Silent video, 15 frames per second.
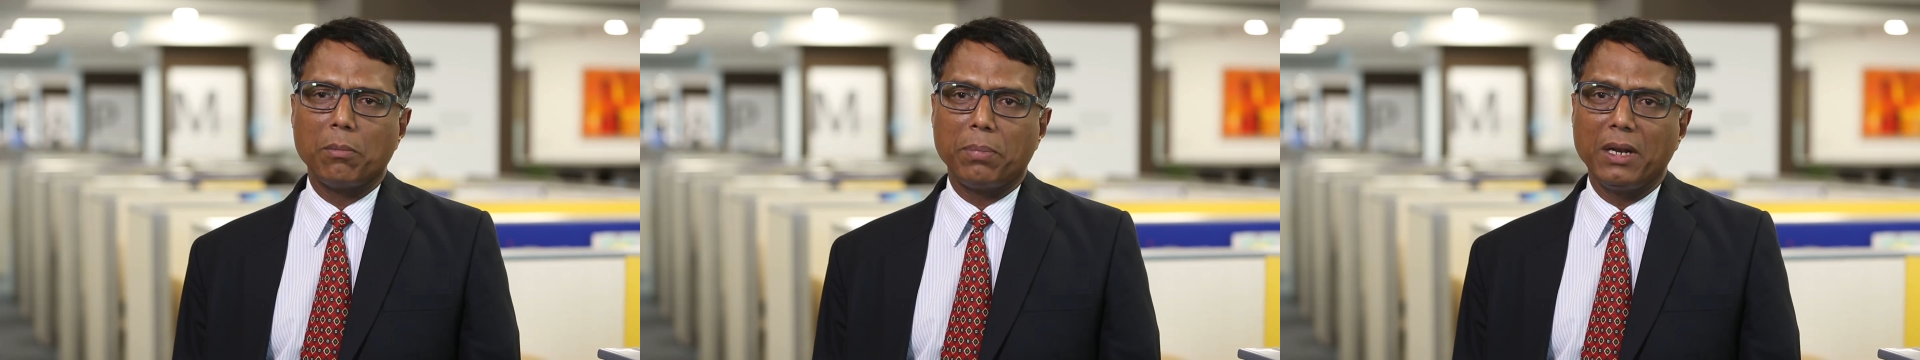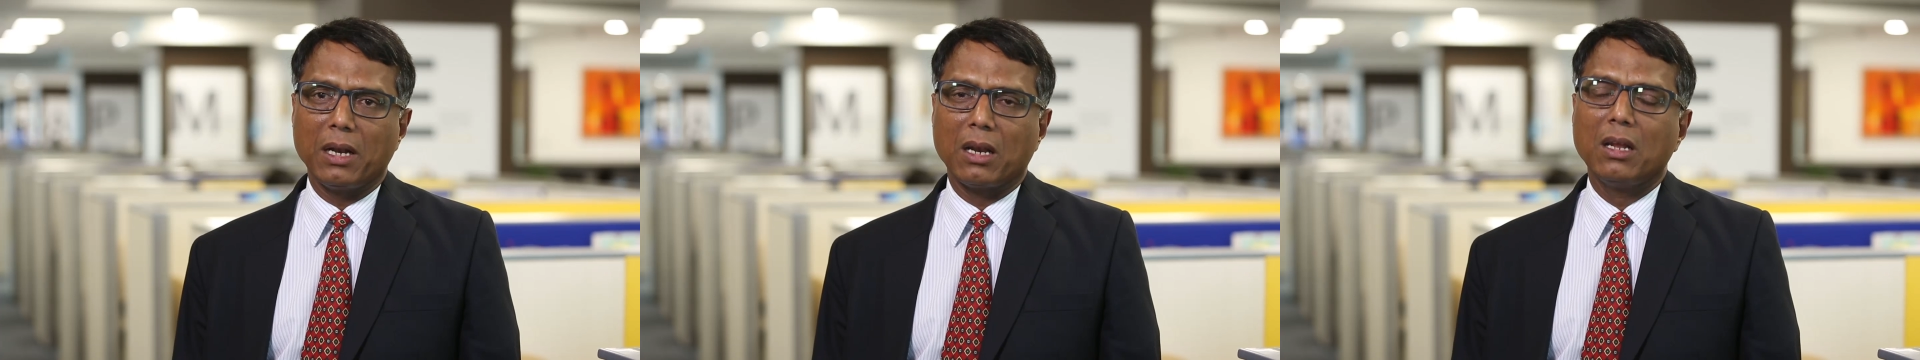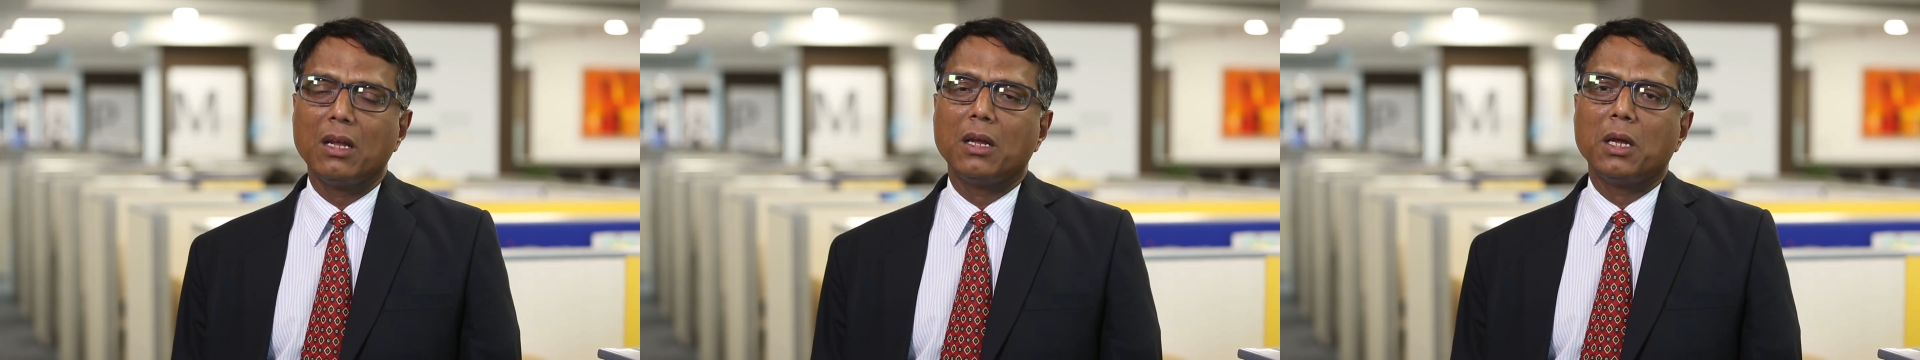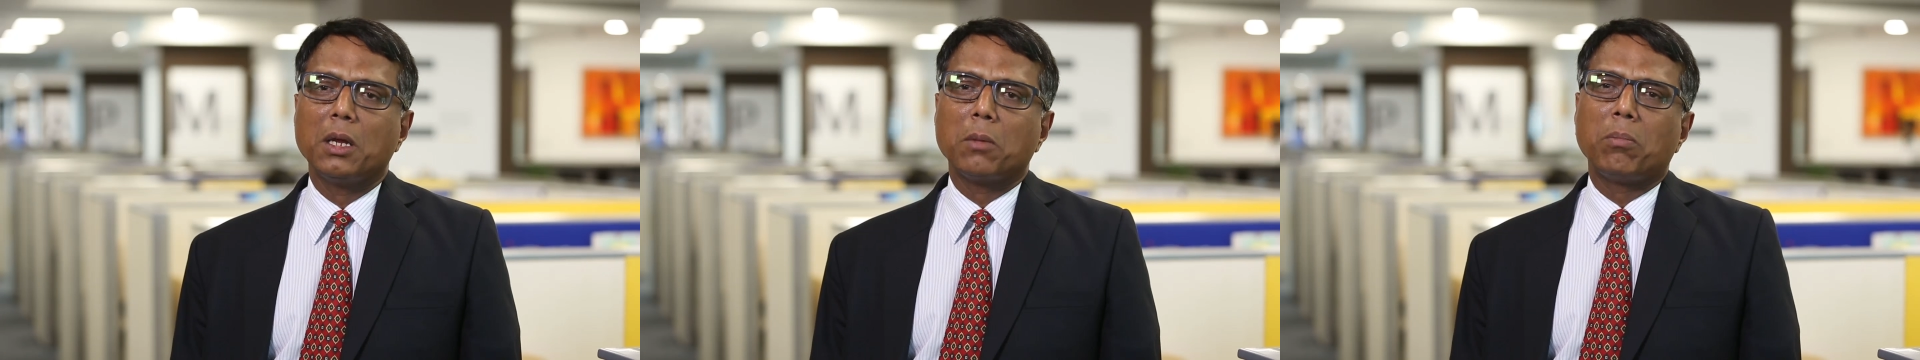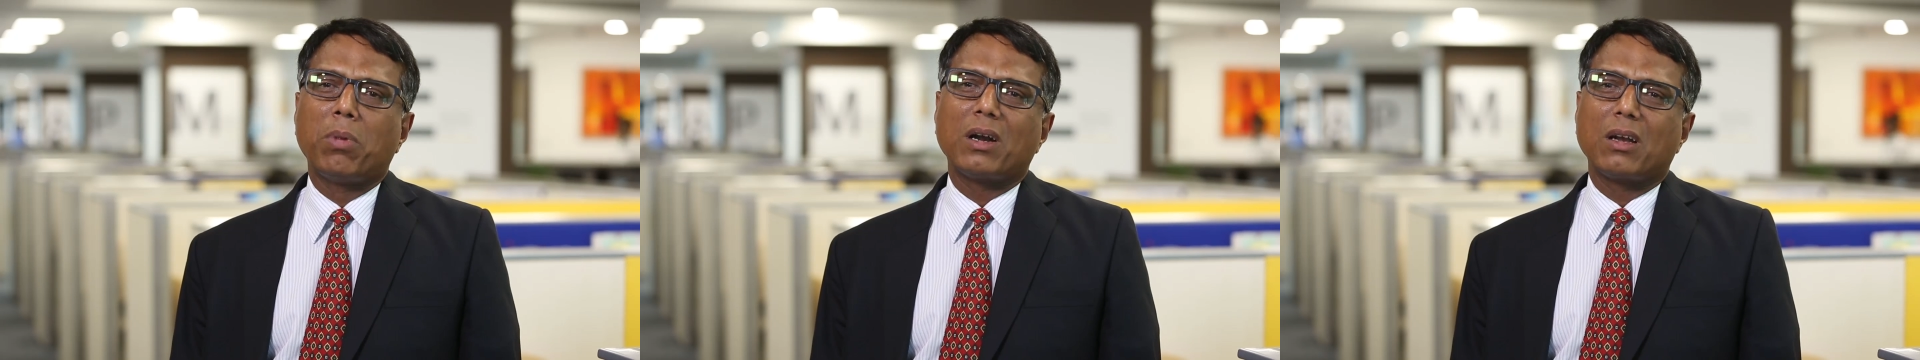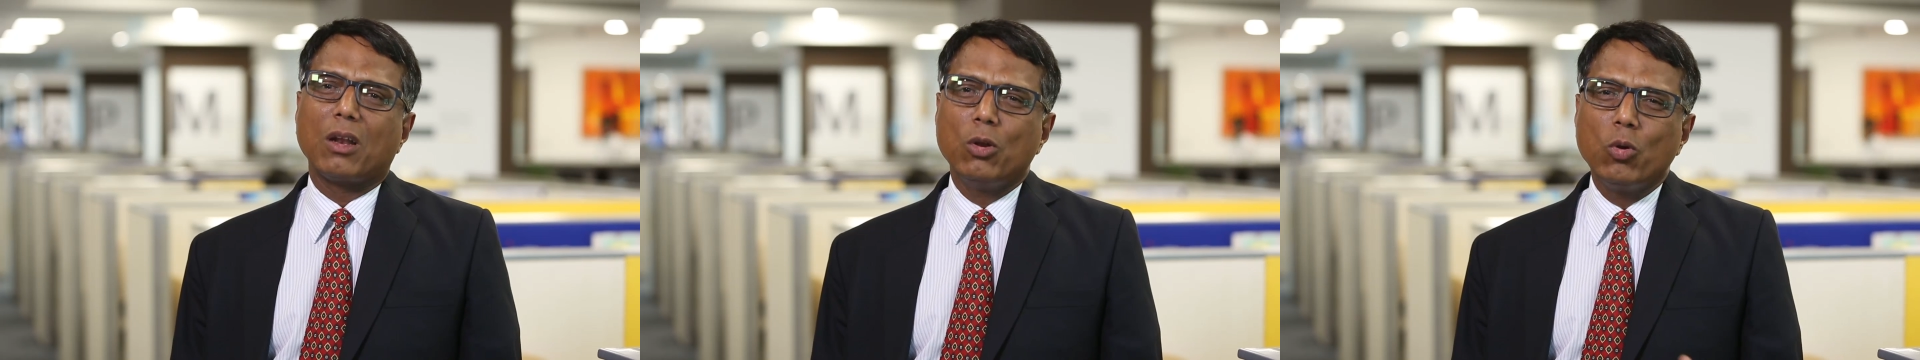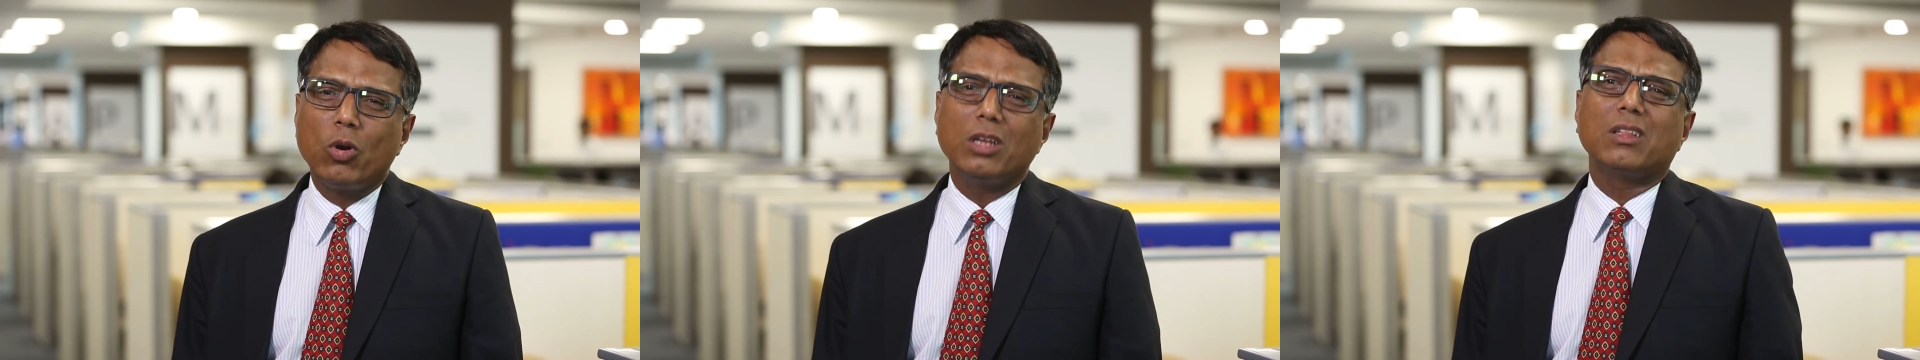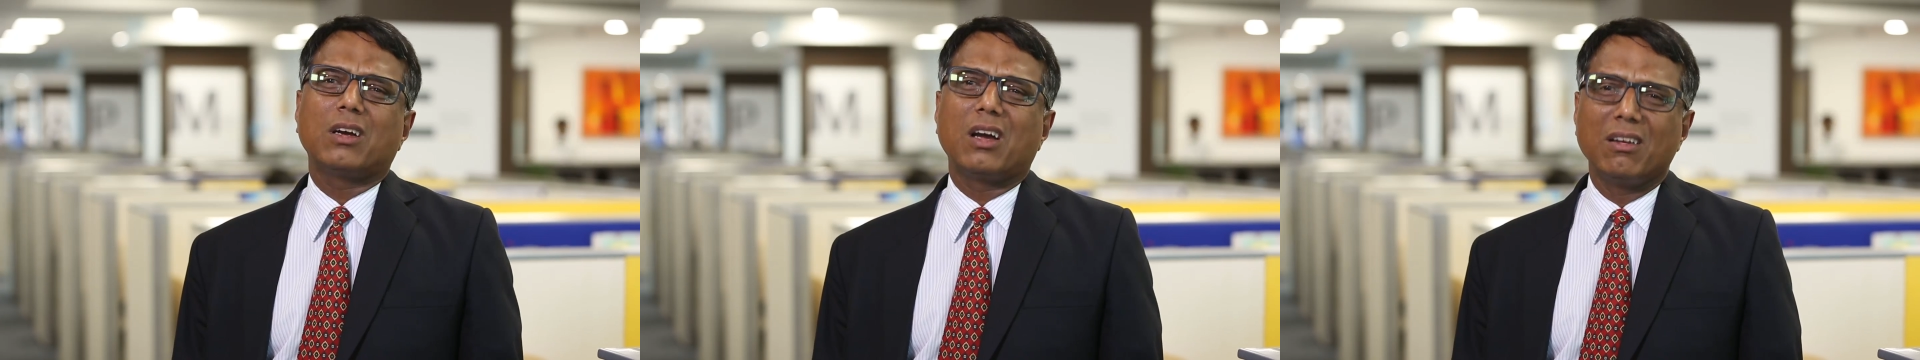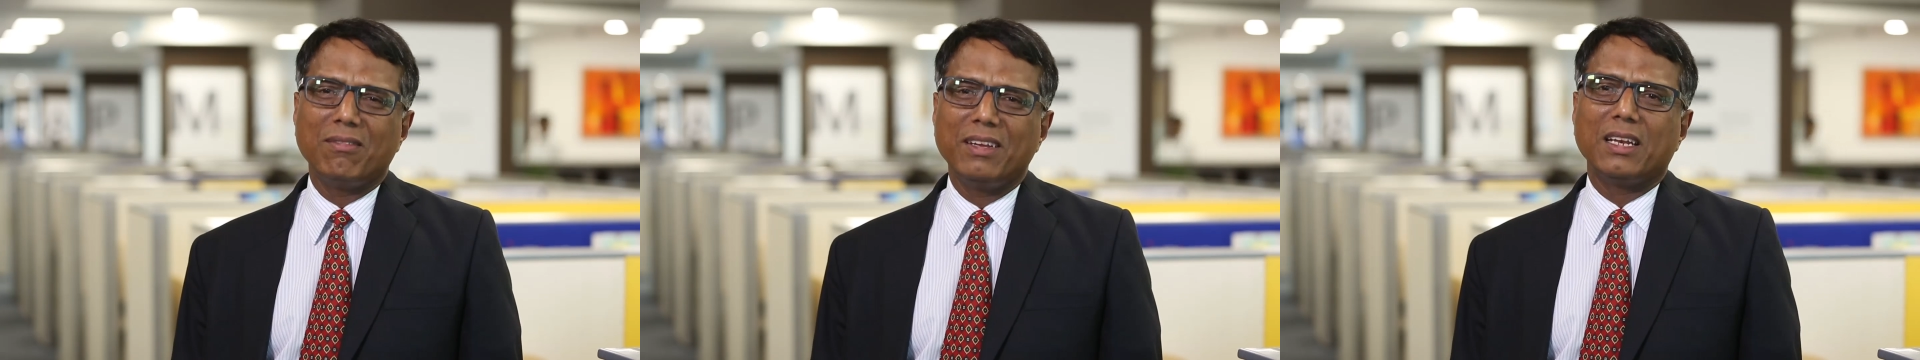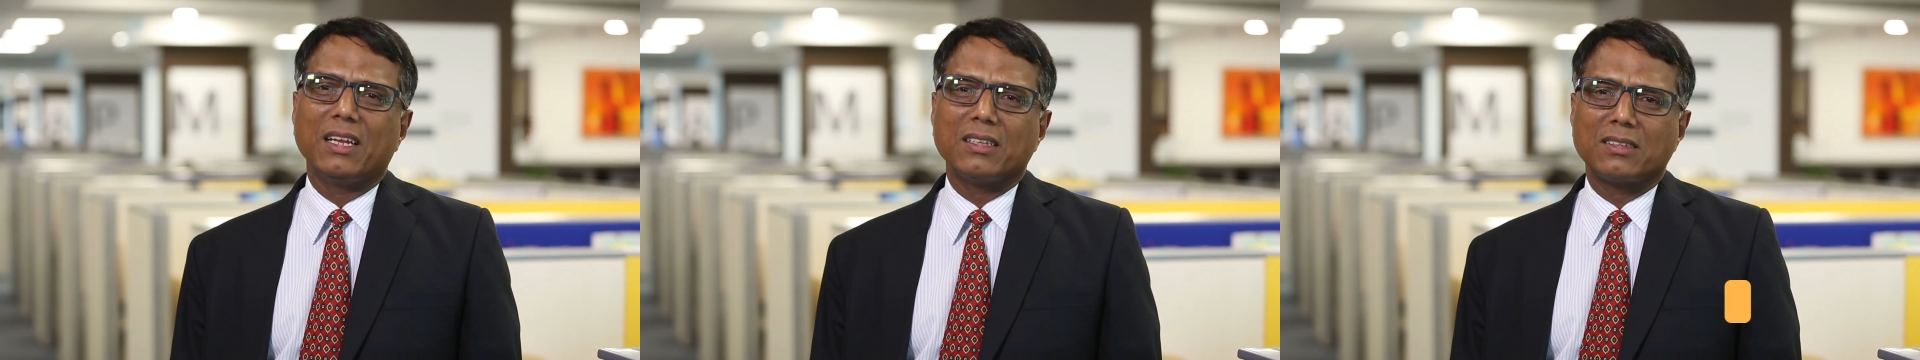and PIN. But look at the
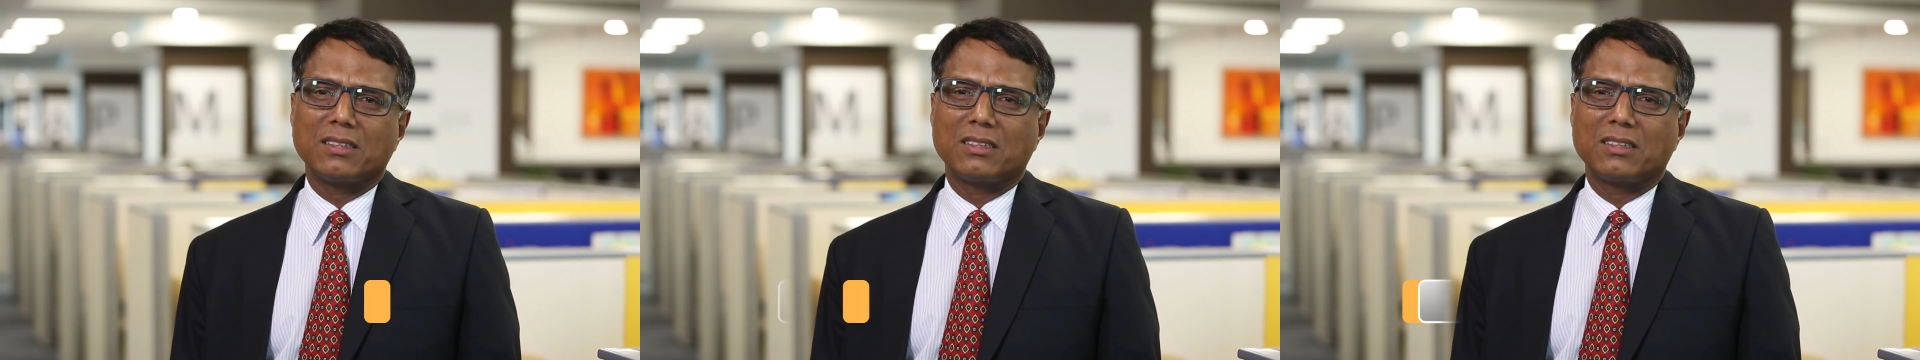convenience.